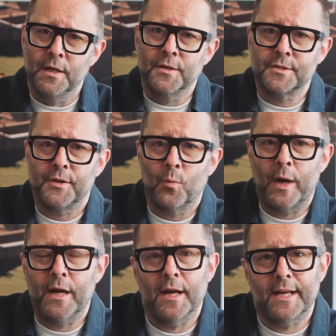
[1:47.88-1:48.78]
So that
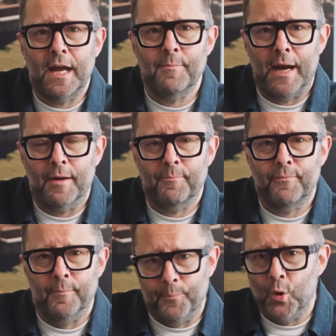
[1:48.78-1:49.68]
when I came back
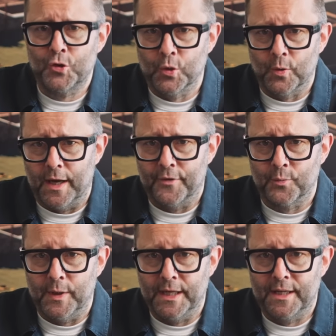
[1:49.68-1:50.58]
from Portugal
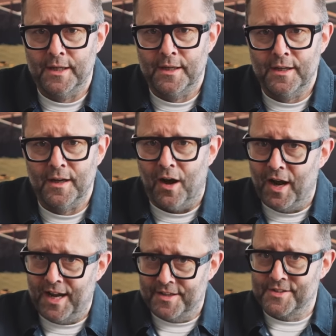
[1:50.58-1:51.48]
last week,
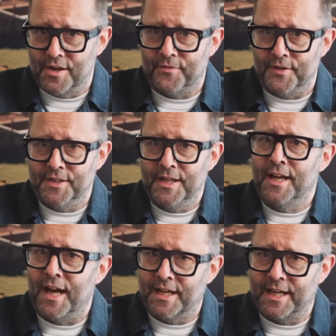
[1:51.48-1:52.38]
I had suffered
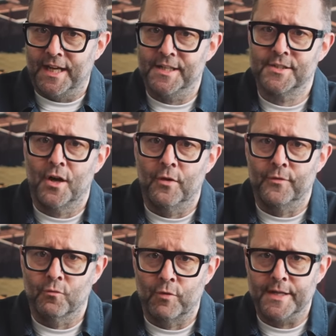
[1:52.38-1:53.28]
a case of
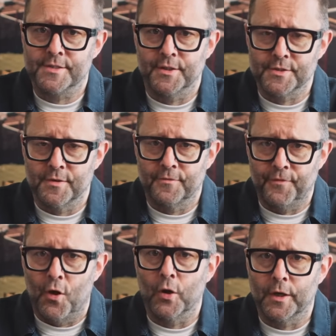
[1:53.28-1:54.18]
renter's
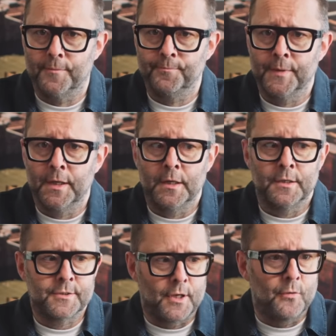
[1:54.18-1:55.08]
fog.
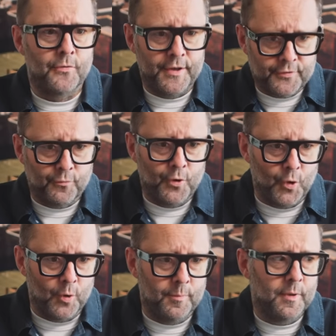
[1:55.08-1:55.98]
So this
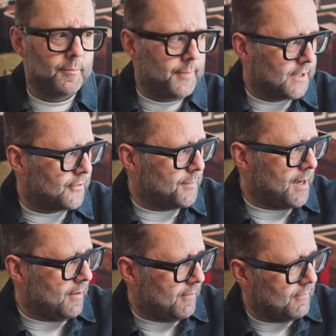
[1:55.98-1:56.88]
room, because
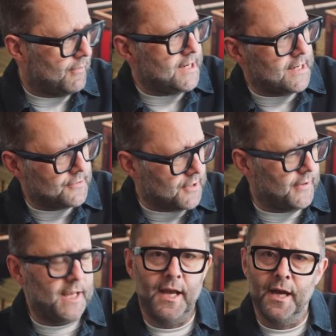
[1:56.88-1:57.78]
my radiator's over
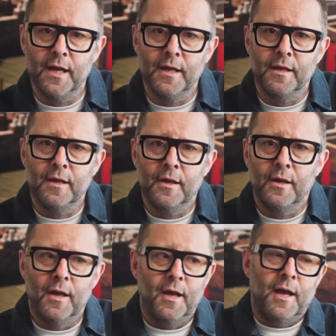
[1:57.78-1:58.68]
here,
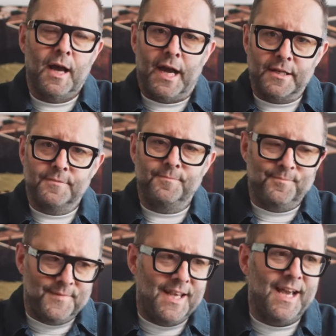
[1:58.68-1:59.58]
had,
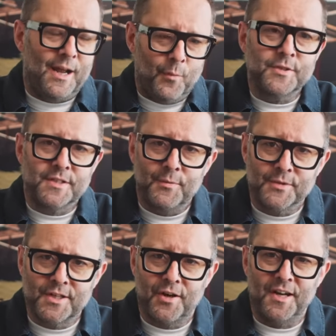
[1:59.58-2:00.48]
yeah, it was
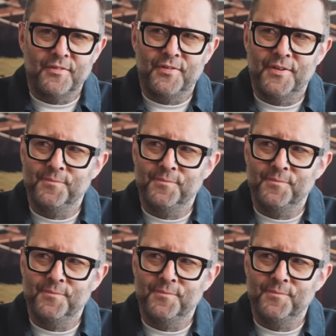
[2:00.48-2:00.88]
kind of